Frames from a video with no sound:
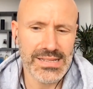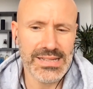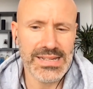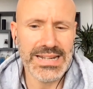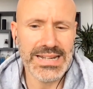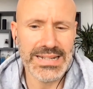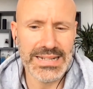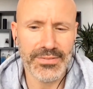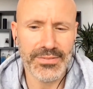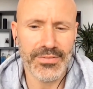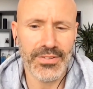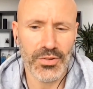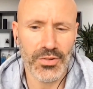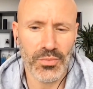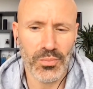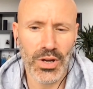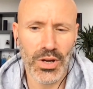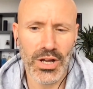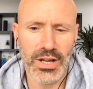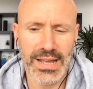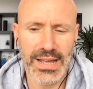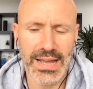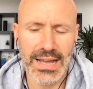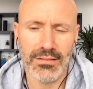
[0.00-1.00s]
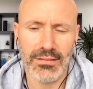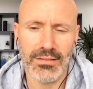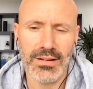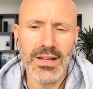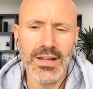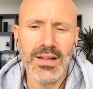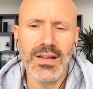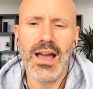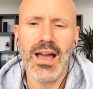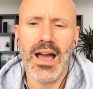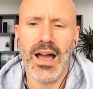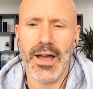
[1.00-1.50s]
needed for the workout
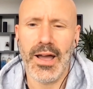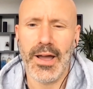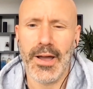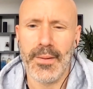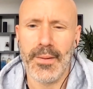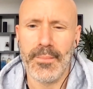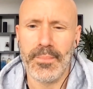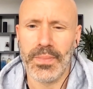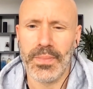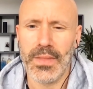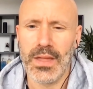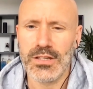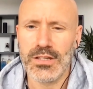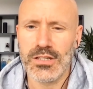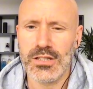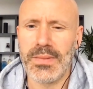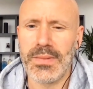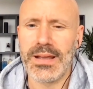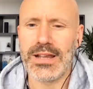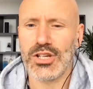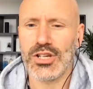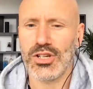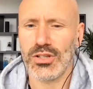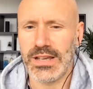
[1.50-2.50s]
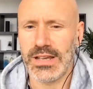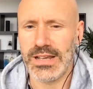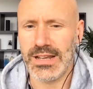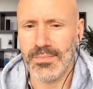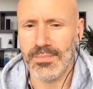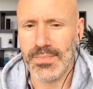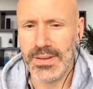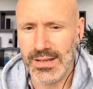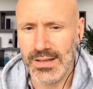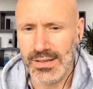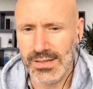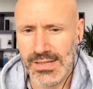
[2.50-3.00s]
to make sure they
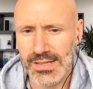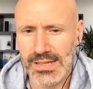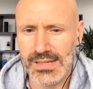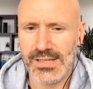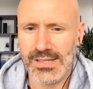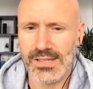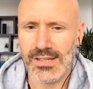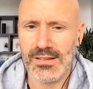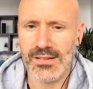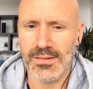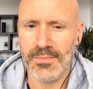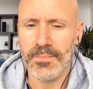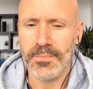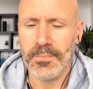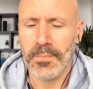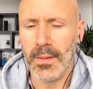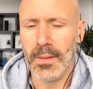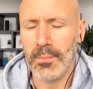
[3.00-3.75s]
can be consistent.